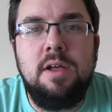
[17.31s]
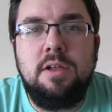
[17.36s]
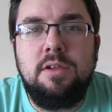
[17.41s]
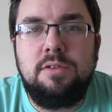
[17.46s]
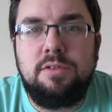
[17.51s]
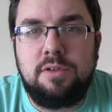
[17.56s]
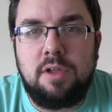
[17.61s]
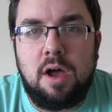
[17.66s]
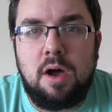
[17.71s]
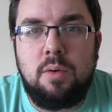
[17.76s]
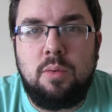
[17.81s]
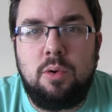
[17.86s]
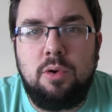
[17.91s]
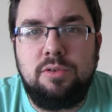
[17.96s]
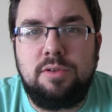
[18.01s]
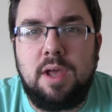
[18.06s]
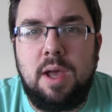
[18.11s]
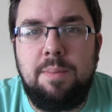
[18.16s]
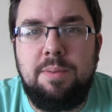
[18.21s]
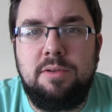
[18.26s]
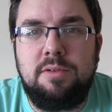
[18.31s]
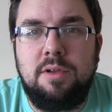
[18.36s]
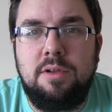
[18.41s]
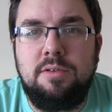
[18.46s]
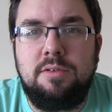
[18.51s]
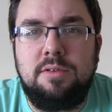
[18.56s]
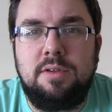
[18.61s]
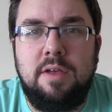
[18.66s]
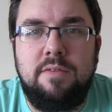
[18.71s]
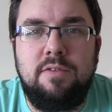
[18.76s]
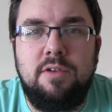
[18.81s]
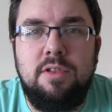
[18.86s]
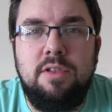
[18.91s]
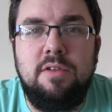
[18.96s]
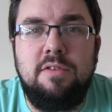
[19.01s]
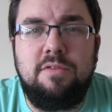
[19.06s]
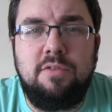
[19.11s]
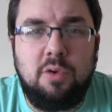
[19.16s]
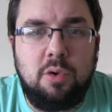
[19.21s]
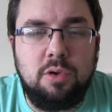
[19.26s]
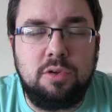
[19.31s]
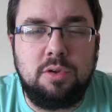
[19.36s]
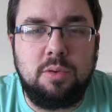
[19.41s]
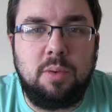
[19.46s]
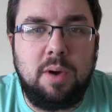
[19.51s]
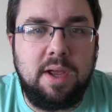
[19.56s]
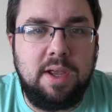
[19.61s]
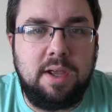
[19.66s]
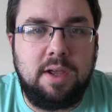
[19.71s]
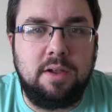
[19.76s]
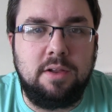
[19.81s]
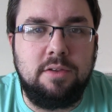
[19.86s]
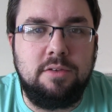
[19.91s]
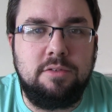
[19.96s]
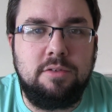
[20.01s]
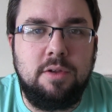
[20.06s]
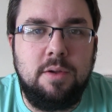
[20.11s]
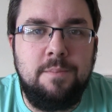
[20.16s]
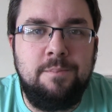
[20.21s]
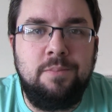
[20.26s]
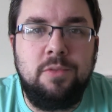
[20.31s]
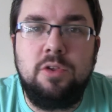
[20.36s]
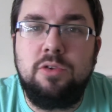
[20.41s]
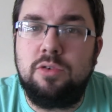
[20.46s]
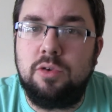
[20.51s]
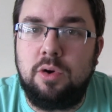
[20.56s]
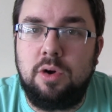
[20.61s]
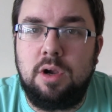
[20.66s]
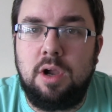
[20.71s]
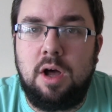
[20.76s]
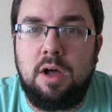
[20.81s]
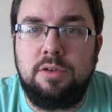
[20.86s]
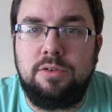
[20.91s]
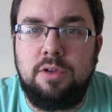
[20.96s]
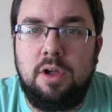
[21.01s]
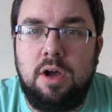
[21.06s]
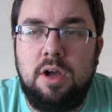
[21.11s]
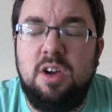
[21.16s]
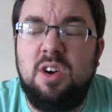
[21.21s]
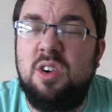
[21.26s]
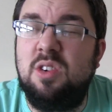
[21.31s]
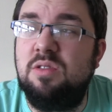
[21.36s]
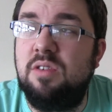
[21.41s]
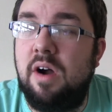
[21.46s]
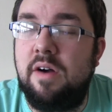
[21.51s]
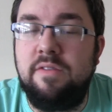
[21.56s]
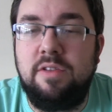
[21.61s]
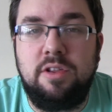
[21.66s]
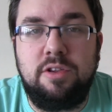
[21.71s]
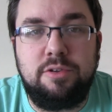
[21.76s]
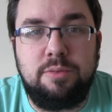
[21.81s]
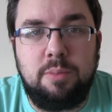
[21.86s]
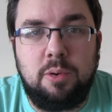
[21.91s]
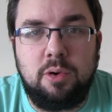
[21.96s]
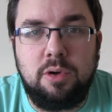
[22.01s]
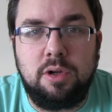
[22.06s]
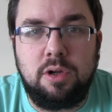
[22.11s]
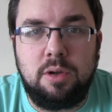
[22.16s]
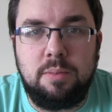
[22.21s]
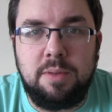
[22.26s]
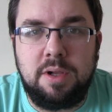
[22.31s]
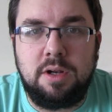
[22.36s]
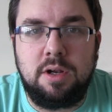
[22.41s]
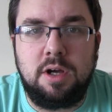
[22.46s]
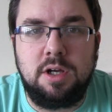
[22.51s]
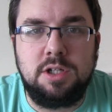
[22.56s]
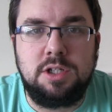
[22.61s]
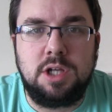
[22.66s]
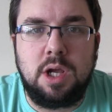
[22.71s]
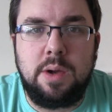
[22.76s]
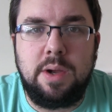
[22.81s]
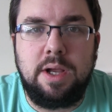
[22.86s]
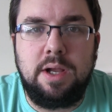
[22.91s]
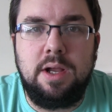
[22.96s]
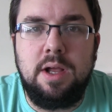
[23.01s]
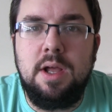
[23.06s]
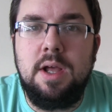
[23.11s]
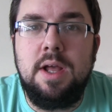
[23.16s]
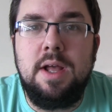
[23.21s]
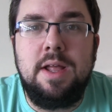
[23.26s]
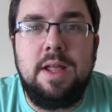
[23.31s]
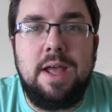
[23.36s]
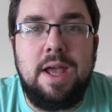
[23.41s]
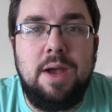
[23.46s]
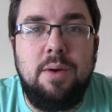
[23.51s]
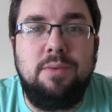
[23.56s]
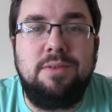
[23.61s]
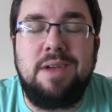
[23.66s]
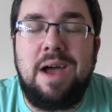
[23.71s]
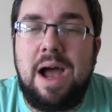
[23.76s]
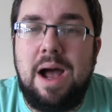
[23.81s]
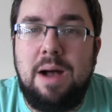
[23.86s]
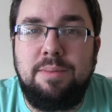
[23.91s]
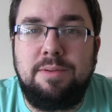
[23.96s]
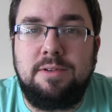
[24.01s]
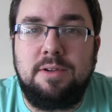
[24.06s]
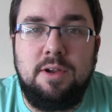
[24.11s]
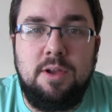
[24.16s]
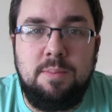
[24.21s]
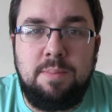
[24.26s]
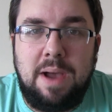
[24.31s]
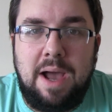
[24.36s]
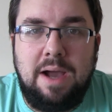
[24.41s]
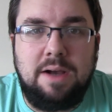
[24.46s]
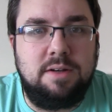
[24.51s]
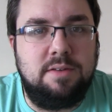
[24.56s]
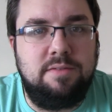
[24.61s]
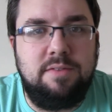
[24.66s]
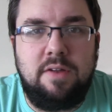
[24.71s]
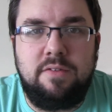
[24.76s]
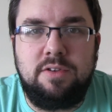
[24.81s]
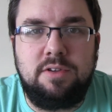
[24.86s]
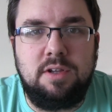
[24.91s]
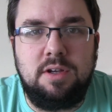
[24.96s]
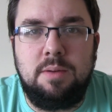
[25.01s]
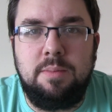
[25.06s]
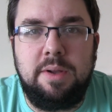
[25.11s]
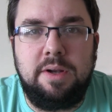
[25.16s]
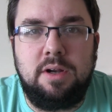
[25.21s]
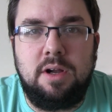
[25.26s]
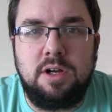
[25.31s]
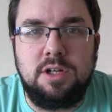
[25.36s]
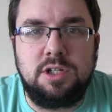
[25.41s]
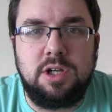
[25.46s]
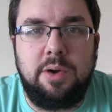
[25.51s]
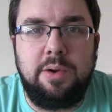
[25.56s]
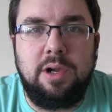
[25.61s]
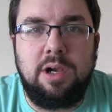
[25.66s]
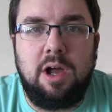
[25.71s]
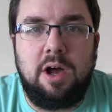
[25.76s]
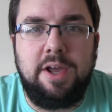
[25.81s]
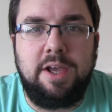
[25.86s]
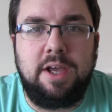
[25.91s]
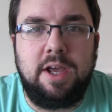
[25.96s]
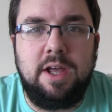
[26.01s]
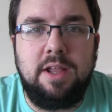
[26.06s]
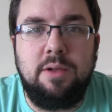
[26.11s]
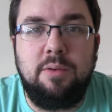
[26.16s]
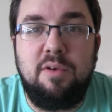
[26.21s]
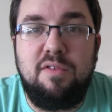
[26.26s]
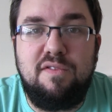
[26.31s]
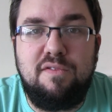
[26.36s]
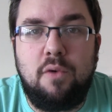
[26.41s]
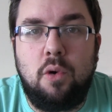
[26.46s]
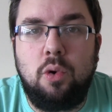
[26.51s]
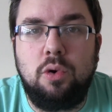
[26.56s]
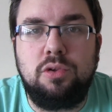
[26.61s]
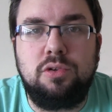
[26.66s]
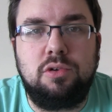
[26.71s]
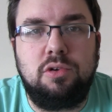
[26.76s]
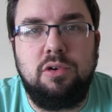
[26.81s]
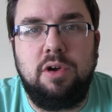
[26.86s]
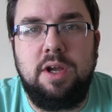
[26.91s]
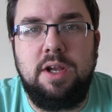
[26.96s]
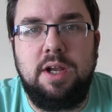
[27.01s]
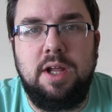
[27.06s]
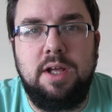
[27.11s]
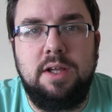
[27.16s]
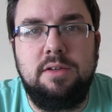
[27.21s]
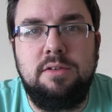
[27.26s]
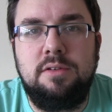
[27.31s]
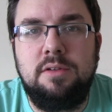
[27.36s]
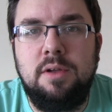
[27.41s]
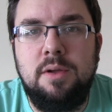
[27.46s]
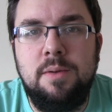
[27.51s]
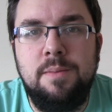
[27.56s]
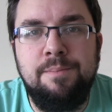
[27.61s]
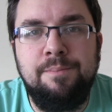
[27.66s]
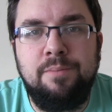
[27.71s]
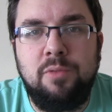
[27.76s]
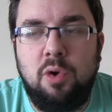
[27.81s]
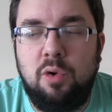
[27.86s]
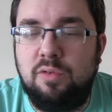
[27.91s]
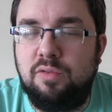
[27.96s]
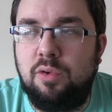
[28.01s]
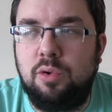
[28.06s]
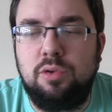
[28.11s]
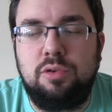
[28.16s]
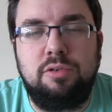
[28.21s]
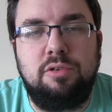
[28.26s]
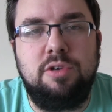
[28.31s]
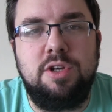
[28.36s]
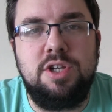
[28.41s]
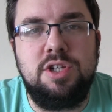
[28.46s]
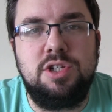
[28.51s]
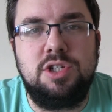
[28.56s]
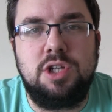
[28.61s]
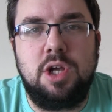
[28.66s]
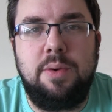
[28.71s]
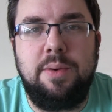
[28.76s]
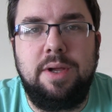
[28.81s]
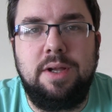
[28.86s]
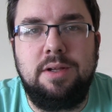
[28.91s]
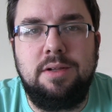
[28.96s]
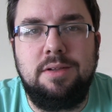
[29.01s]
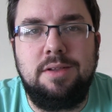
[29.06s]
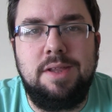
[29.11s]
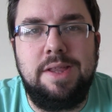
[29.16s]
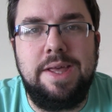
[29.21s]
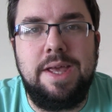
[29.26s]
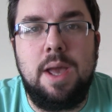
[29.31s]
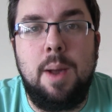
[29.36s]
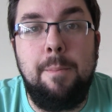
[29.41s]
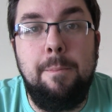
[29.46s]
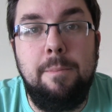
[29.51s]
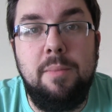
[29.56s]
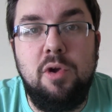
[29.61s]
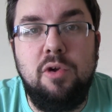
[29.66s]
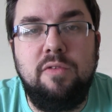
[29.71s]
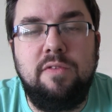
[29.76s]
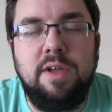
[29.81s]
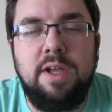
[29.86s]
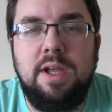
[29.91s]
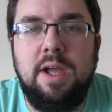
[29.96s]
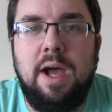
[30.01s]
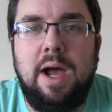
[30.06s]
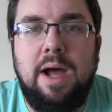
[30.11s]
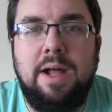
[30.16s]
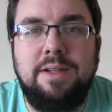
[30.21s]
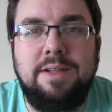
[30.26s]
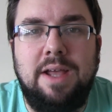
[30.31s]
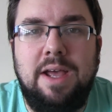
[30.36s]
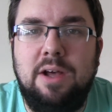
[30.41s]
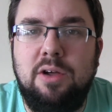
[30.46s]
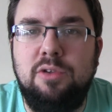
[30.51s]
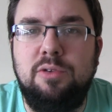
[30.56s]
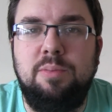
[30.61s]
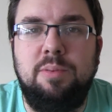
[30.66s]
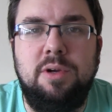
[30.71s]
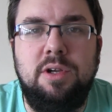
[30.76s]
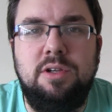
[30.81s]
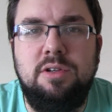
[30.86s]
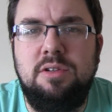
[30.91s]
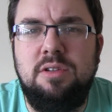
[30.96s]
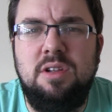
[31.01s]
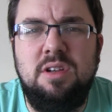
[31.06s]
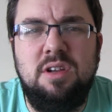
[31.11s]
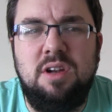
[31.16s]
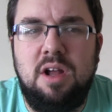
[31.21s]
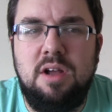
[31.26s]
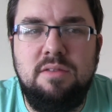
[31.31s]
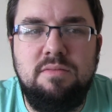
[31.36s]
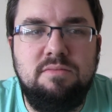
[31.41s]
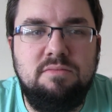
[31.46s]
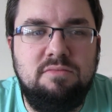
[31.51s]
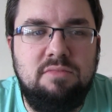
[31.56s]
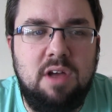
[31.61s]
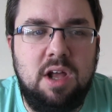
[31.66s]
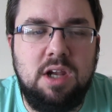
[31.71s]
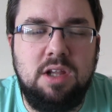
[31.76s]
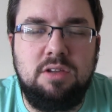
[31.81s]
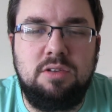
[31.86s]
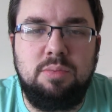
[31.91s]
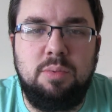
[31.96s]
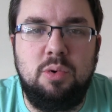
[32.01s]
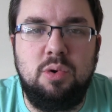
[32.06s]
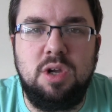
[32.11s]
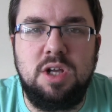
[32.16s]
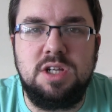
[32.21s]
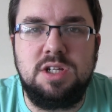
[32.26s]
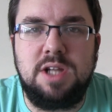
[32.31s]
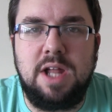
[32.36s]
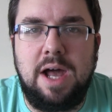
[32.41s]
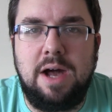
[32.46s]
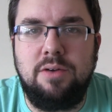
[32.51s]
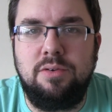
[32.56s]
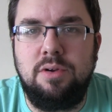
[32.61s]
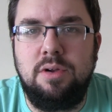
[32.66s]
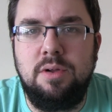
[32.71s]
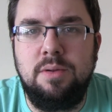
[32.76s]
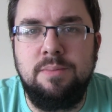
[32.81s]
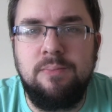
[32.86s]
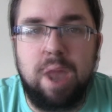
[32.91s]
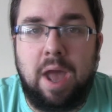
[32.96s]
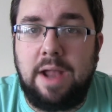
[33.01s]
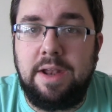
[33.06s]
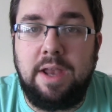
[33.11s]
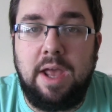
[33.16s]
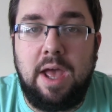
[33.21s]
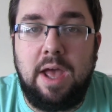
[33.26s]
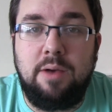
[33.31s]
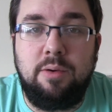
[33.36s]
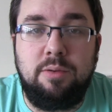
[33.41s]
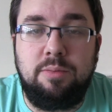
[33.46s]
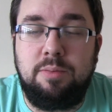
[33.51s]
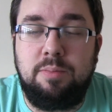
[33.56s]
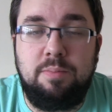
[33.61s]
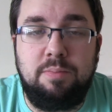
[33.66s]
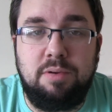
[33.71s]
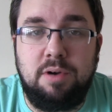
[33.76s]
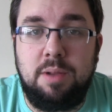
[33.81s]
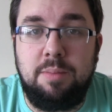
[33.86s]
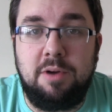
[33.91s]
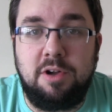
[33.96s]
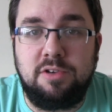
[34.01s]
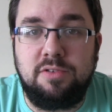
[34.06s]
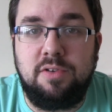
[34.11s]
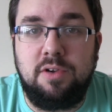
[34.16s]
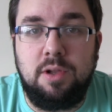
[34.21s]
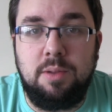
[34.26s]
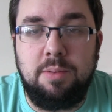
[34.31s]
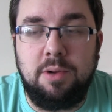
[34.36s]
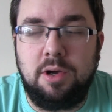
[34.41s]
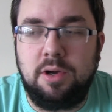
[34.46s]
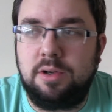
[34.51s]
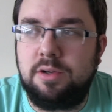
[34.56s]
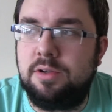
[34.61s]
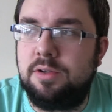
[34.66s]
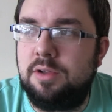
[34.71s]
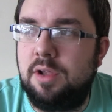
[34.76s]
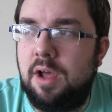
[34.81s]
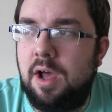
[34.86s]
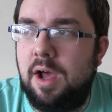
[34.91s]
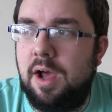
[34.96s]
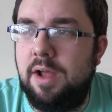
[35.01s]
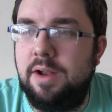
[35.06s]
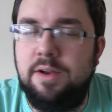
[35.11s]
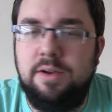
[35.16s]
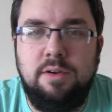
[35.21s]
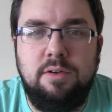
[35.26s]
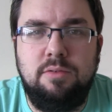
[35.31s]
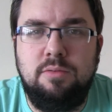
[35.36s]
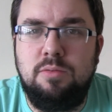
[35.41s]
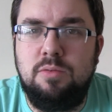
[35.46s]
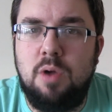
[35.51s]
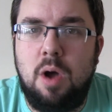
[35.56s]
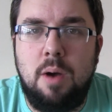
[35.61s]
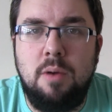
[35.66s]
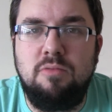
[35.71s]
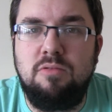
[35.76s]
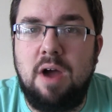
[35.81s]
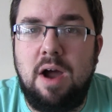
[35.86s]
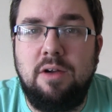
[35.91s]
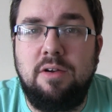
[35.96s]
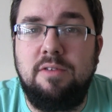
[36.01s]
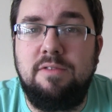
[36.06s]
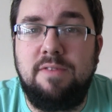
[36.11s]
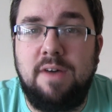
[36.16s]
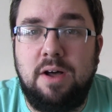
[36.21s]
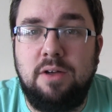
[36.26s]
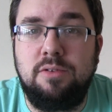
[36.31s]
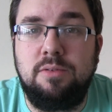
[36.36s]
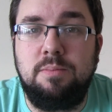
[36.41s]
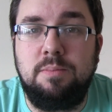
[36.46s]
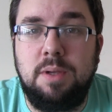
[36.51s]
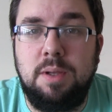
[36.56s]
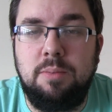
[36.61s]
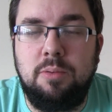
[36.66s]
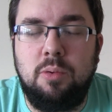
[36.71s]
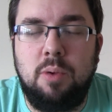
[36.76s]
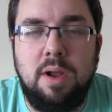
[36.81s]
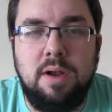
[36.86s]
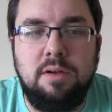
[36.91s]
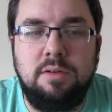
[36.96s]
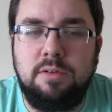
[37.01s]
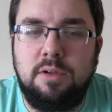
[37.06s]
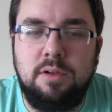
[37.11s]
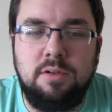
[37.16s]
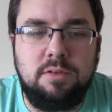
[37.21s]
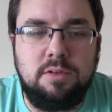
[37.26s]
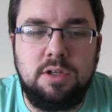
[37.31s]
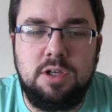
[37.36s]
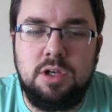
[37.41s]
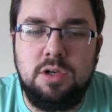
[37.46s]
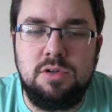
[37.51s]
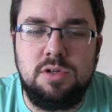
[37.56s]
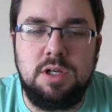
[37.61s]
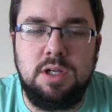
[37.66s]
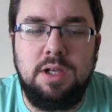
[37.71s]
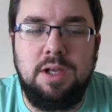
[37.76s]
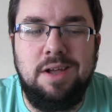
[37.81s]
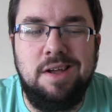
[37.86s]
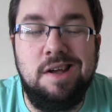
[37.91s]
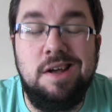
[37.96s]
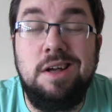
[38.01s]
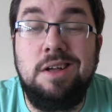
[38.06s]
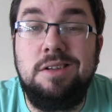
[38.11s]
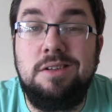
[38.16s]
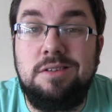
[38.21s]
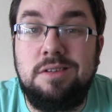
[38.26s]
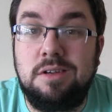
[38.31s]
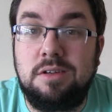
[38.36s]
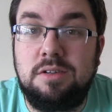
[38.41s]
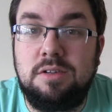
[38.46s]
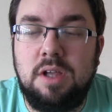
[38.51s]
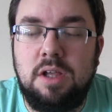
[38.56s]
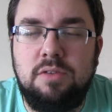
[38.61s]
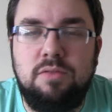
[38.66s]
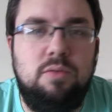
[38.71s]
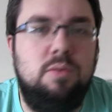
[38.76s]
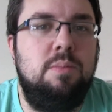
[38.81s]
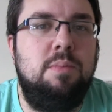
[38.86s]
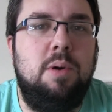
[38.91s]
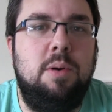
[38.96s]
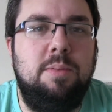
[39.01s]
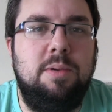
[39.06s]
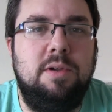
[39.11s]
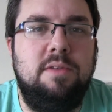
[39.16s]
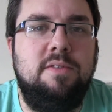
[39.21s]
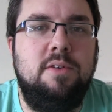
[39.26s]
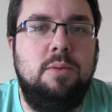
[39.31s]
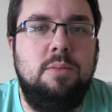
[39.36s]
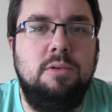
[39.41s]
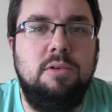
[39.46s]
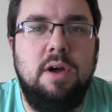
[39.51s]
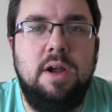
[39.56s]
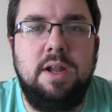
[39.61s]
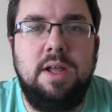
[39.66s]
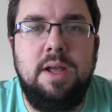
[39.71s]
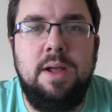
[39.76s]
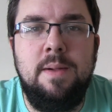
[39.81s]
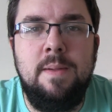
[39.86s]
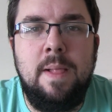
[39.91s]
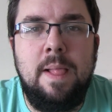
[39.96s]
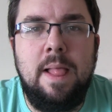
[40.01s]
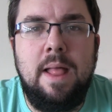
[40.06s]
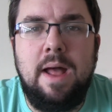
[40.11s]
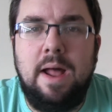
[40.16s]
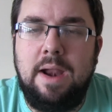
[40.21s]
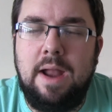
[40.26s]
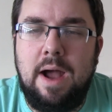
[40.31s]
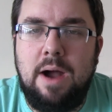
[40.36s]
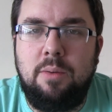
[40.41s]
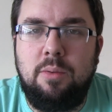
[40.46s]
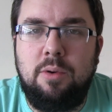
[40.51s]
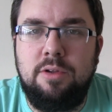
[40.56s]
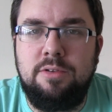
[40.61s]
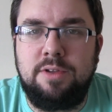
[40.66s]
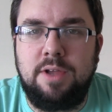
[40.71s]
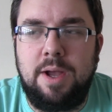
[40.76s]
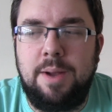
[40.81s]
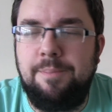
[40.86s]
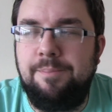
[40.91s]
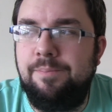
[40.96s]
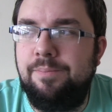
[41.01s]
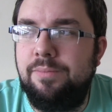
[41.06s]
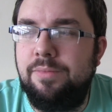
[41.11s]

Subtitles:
Star Wars Episode VII, The Force Awakens. Saw it last night, or rather this morning on a midnight showing. It was absolutely packed. I've never seen a midnight showing like it. There were 4 screenings, or 4 screens showing the movie at Aylesbury, just a, fairly smallish town. And yeah, it was pretty much fully booked. Around 1,000 people went, so it's a hugely successful and popular film already. And how was it?